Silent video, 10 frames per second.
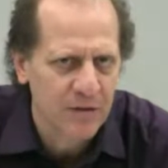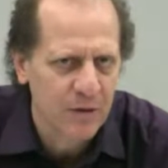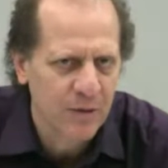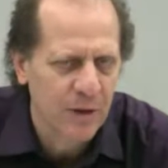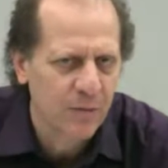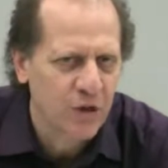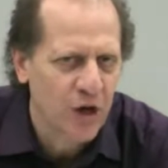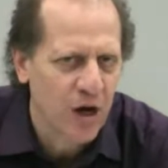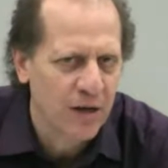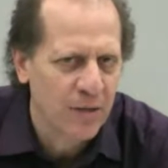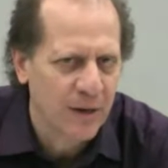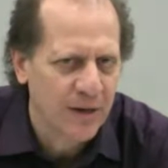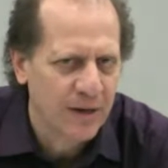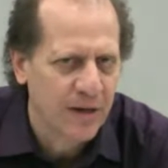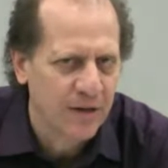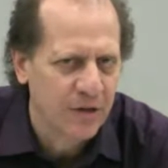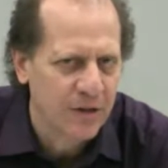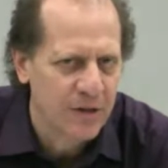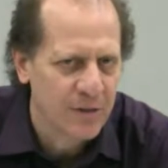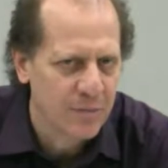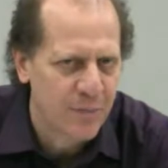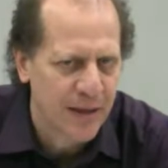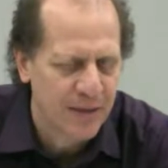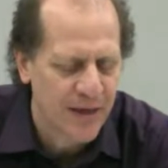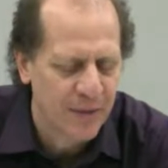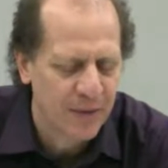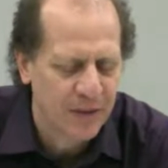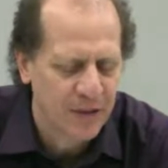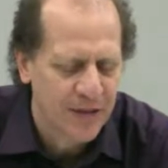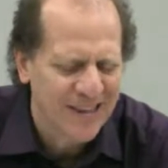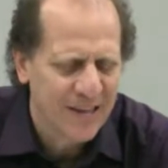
So when I'm jogging, my knee actually doesn't bend that much.